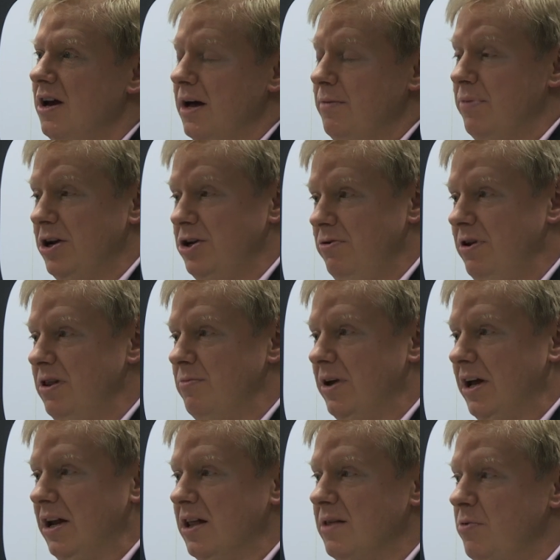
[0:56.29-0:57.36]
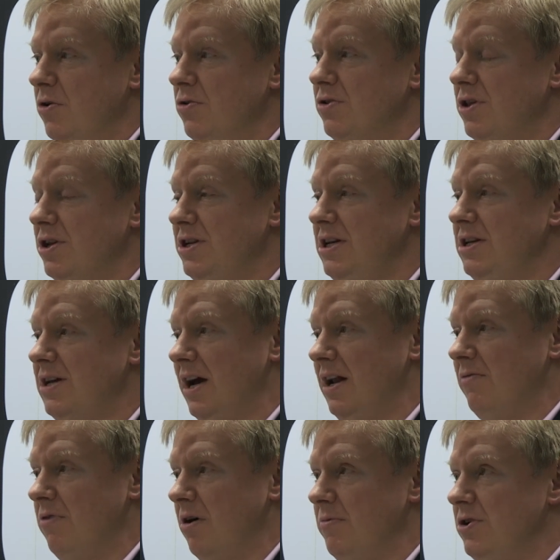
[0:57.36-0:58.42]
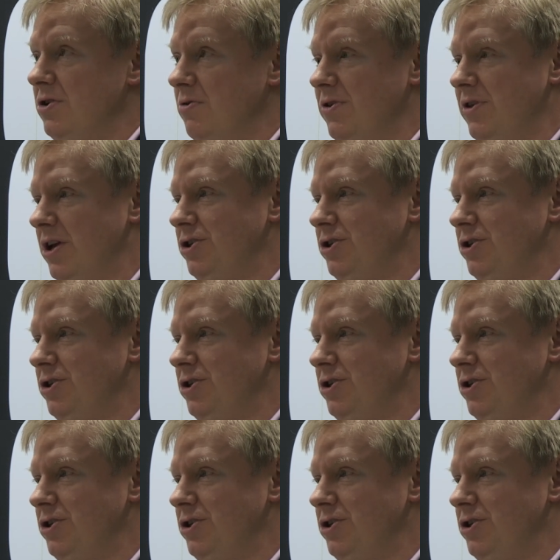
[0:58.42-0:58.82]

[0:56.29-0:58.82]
And by doing them, they get exposed to the detail of what we do as